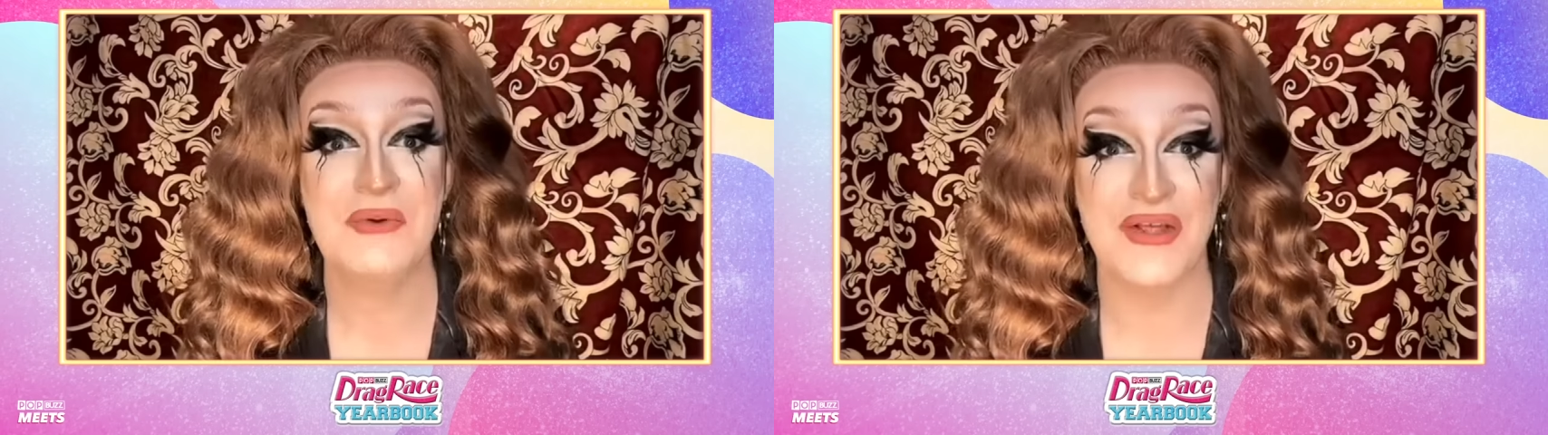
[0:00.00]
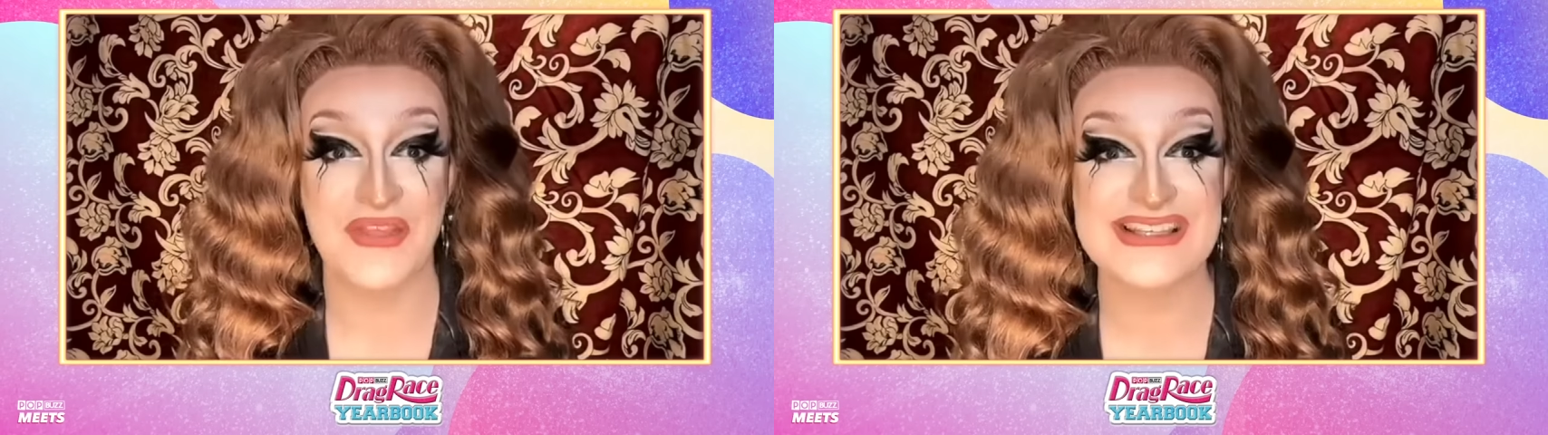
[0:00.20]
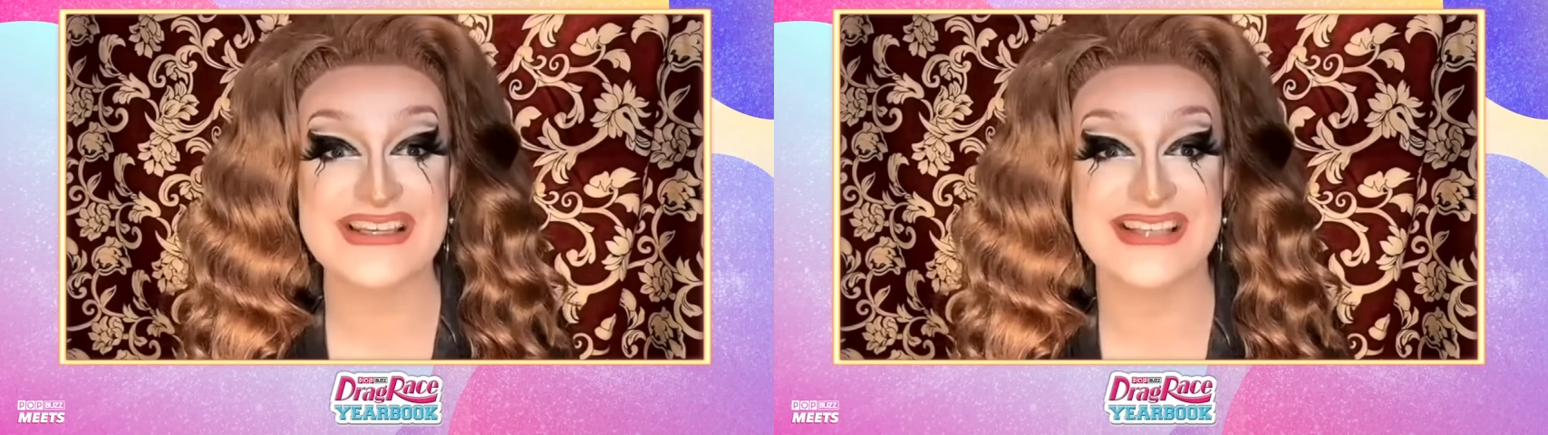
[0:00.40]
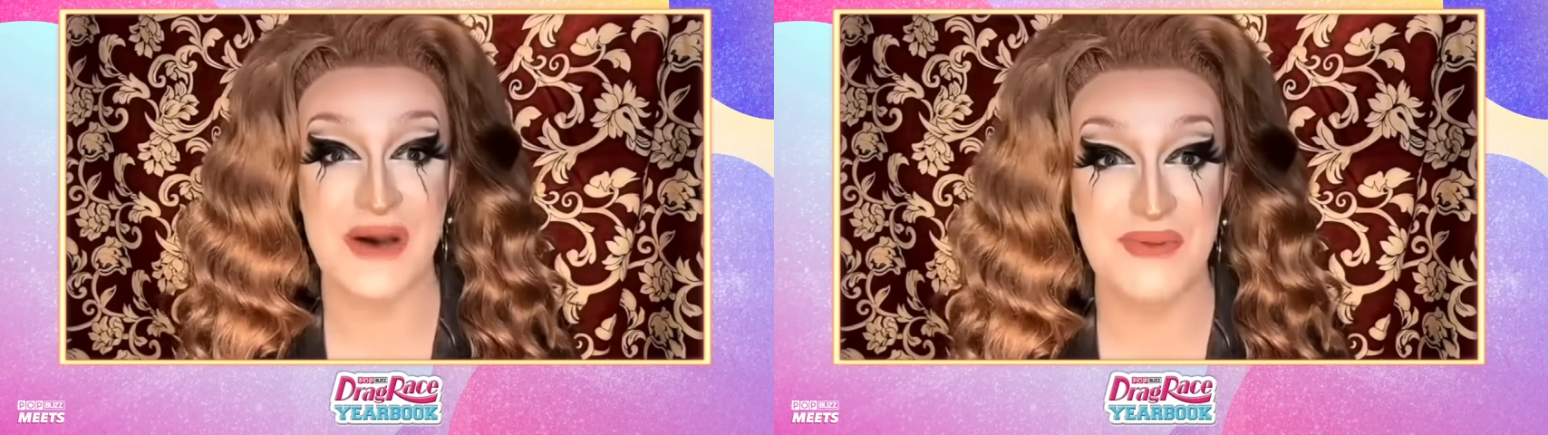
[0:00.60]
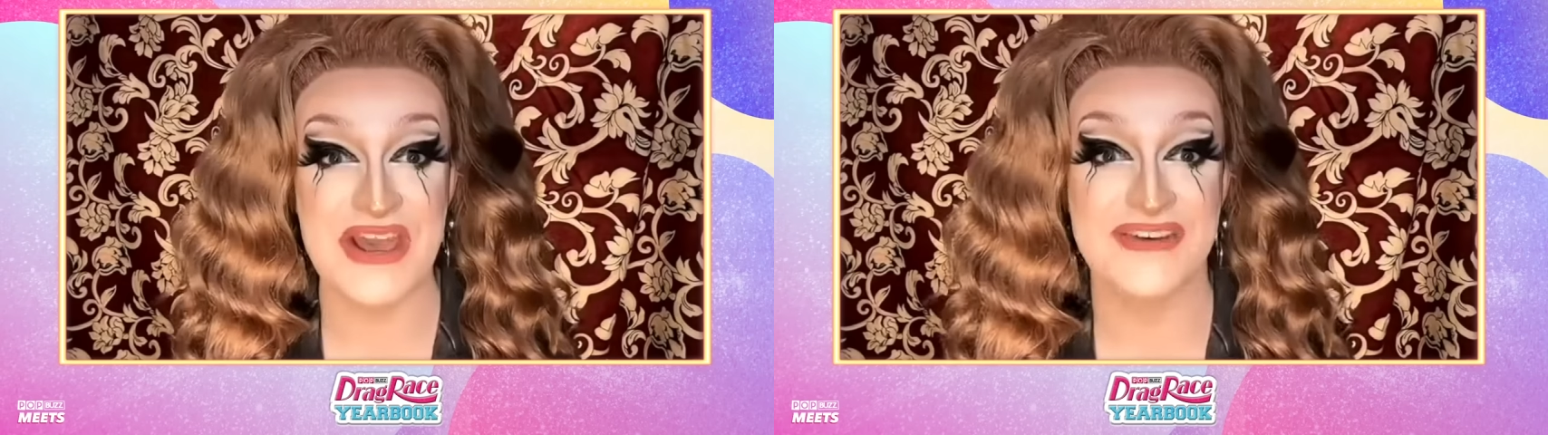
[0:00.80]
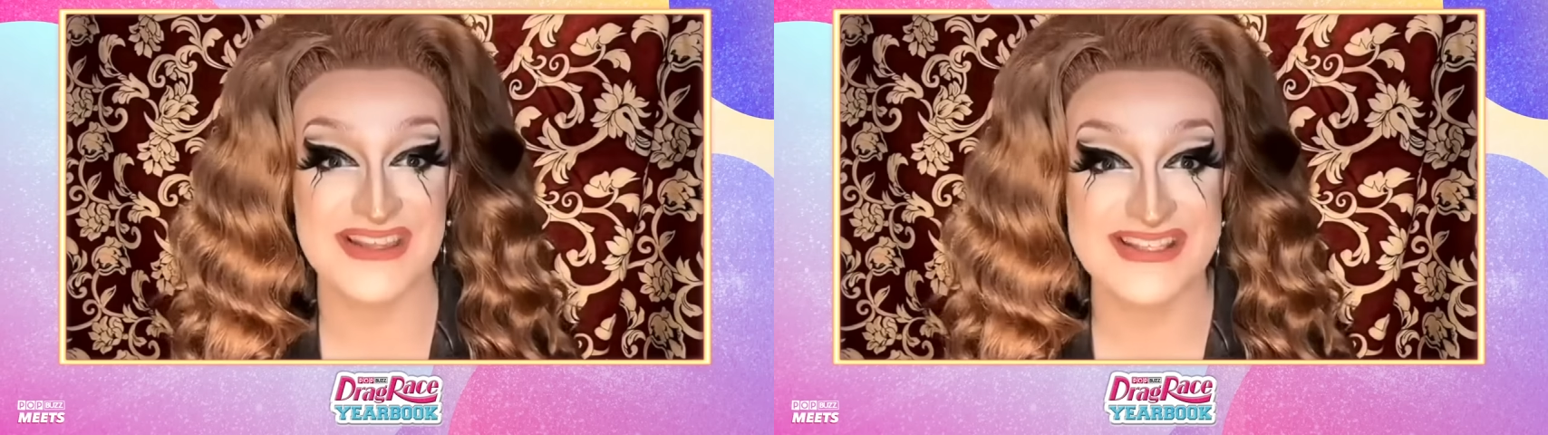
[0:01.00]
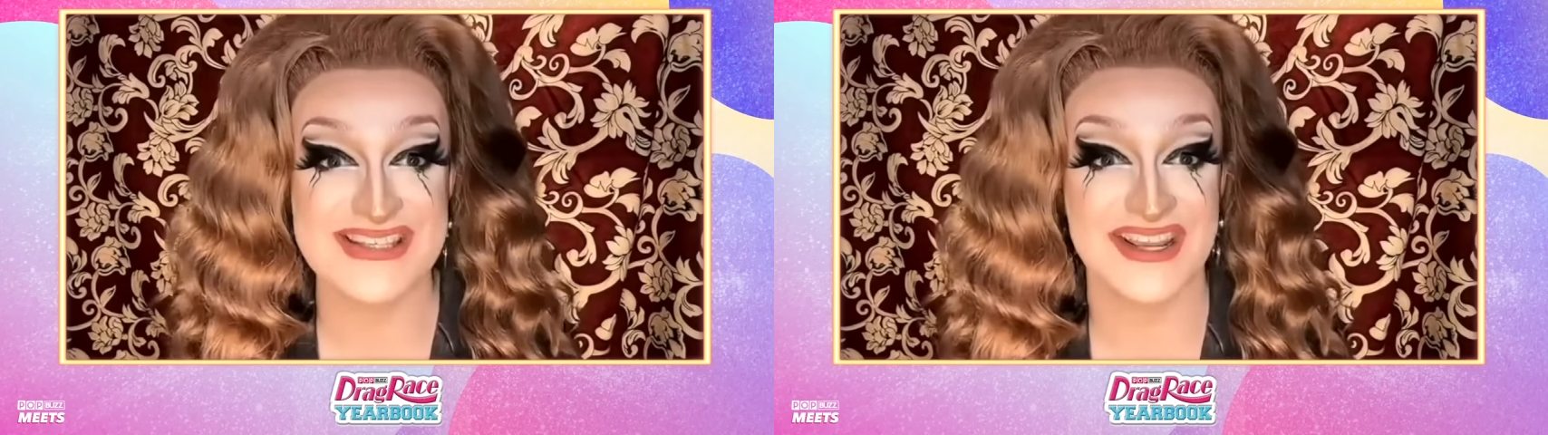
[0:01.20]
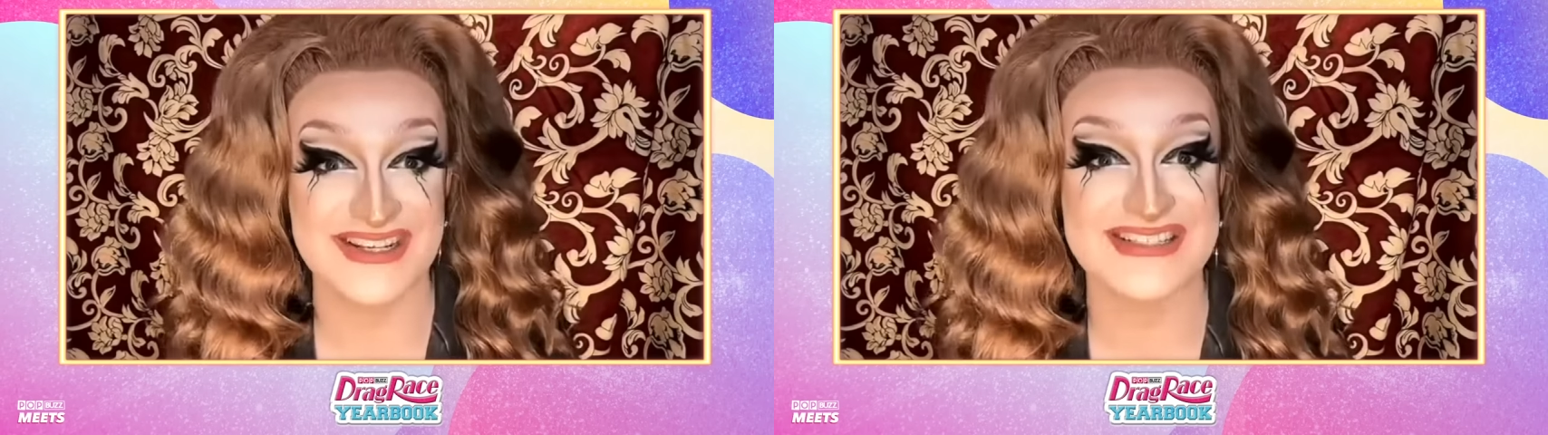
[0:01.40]
Well, this is a bit of
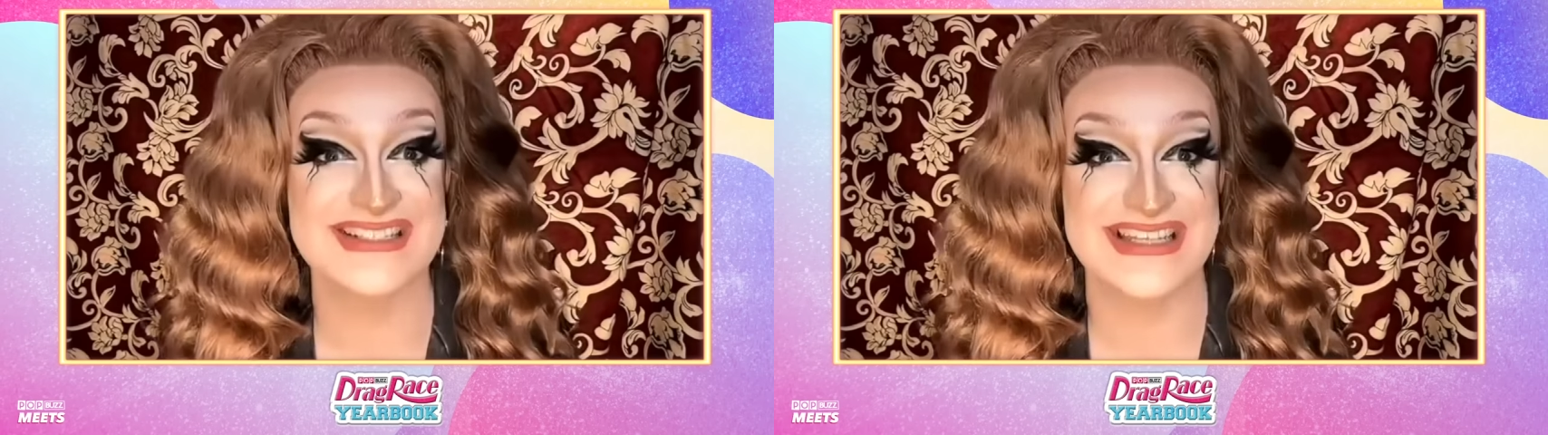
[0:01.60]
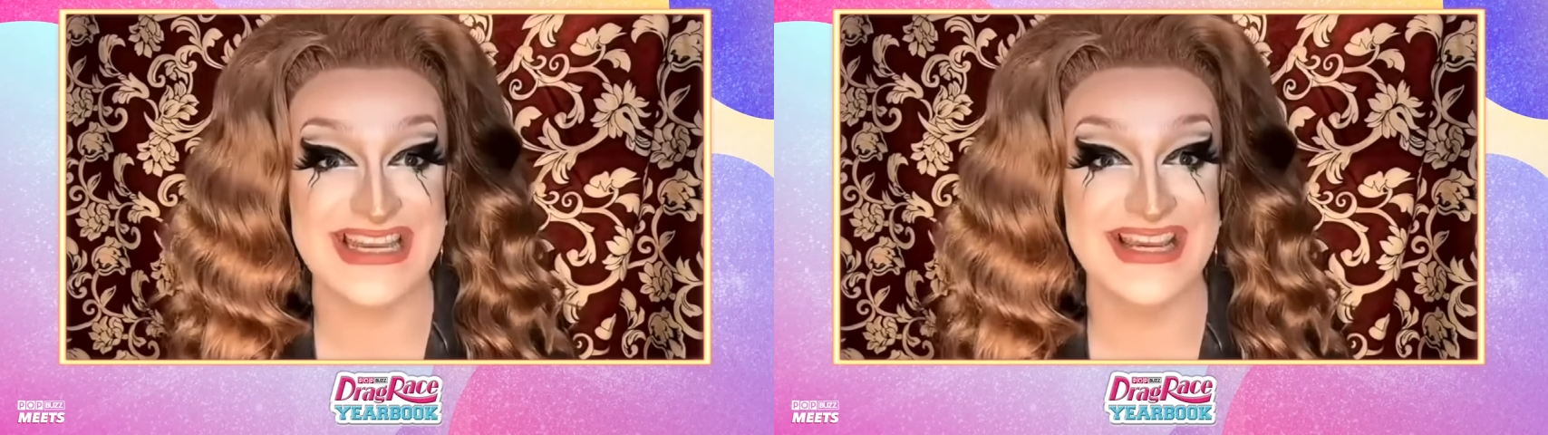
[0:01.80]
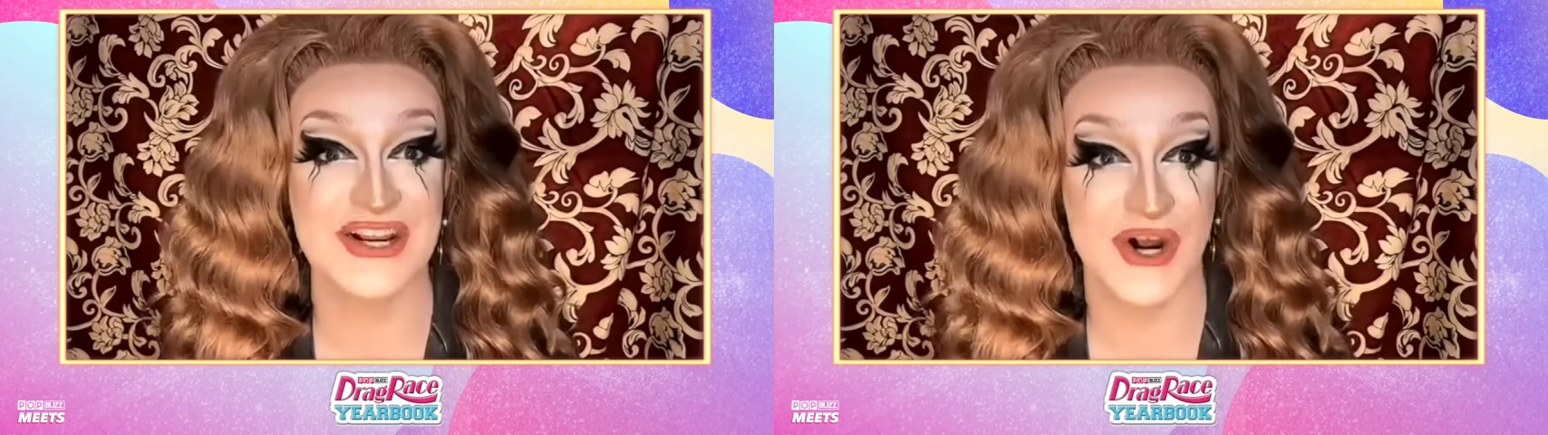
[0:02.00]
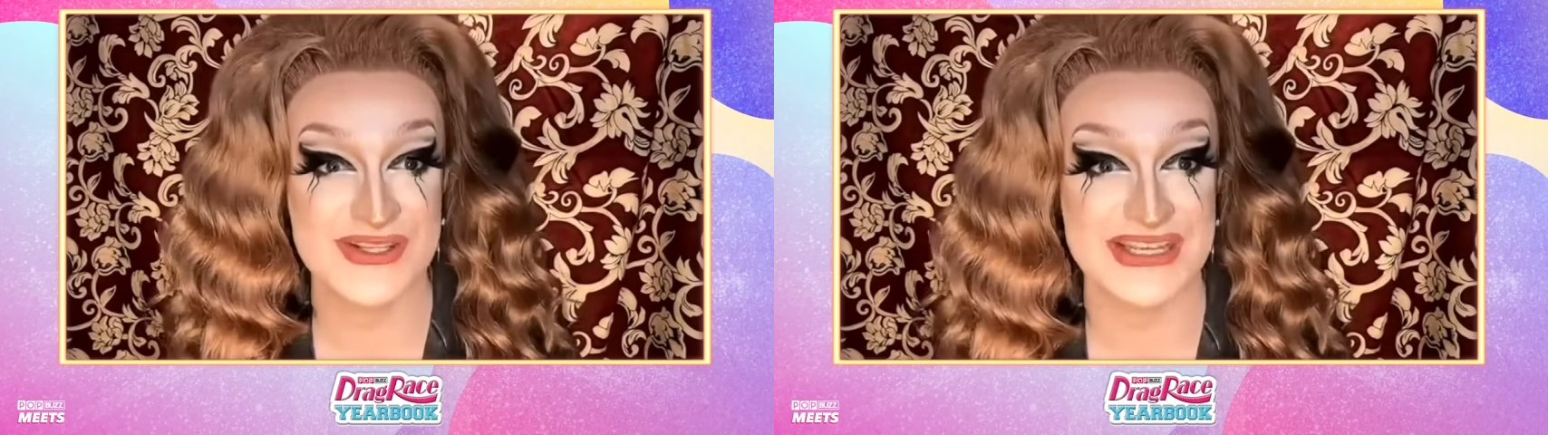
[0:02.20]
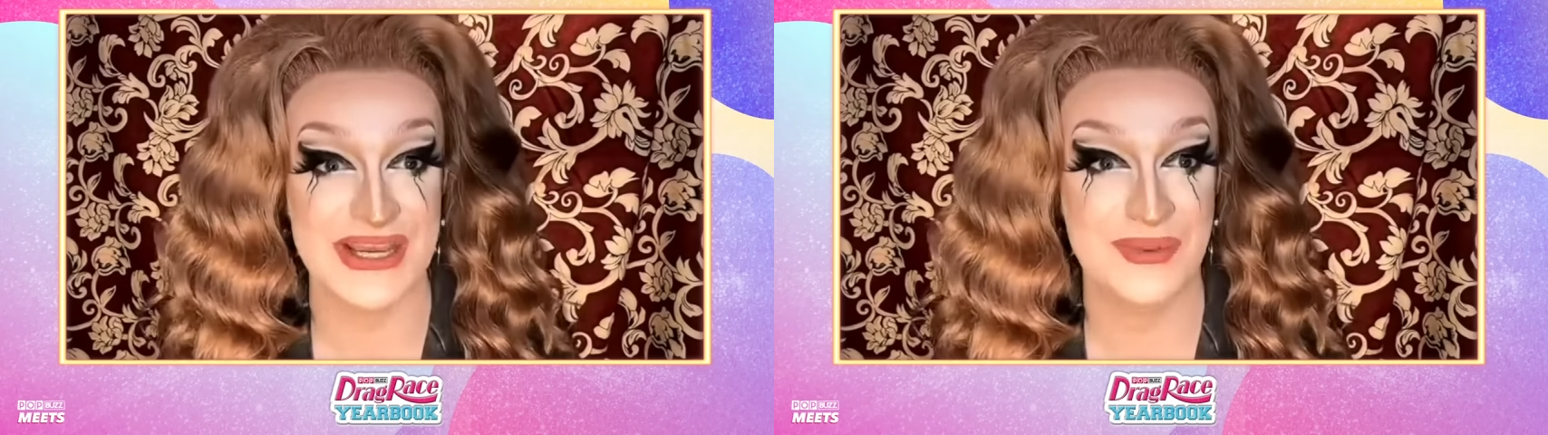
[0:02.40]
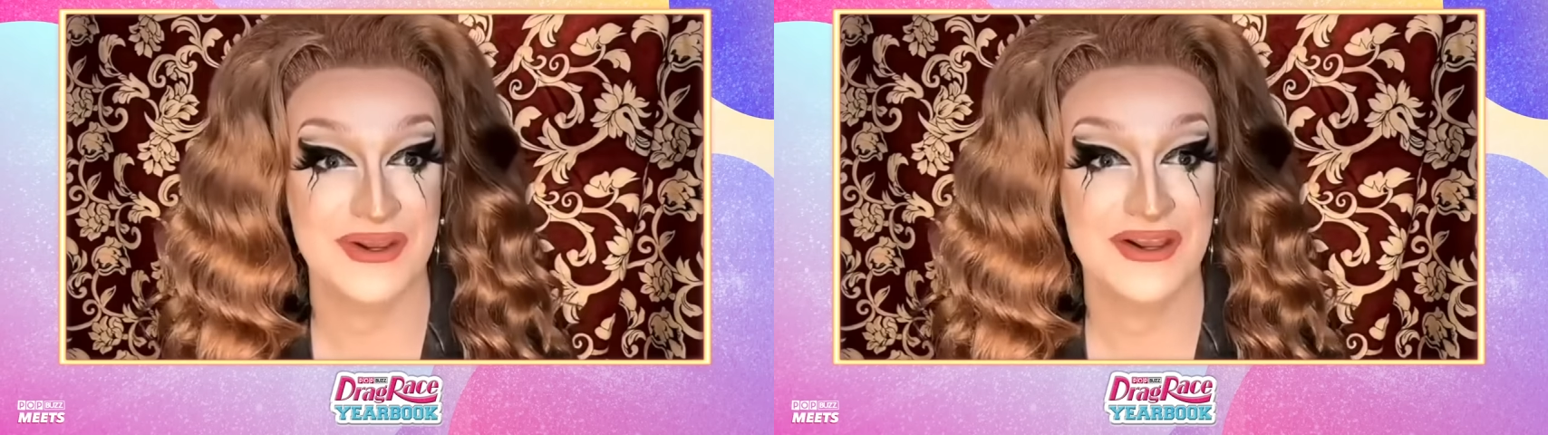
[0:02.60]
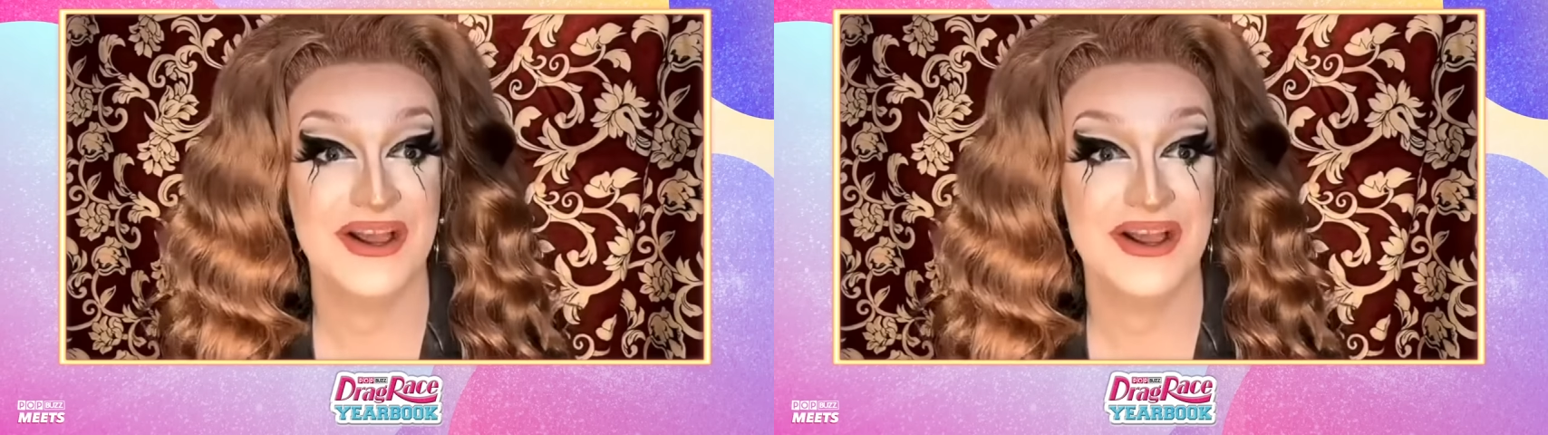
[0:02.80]
insider tea and gossip.